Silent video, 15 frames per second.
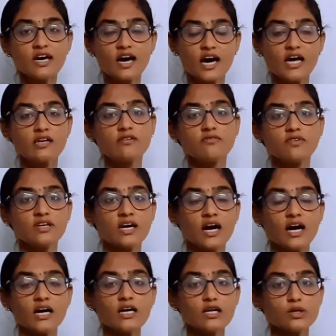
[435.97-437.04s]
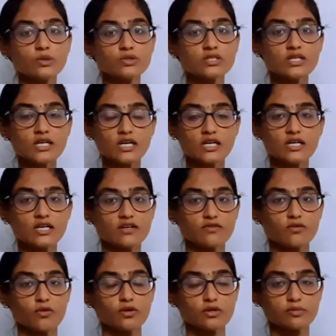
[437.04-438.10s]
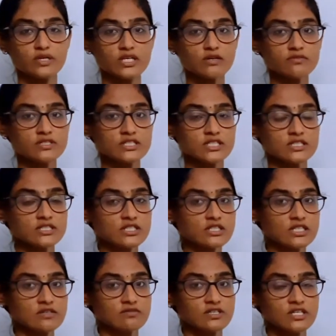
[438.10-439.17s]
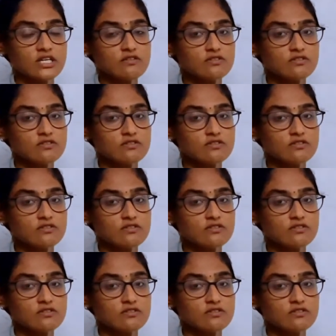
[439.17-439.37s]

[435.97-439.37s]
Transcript: and we are using a voltmeter with sensitivity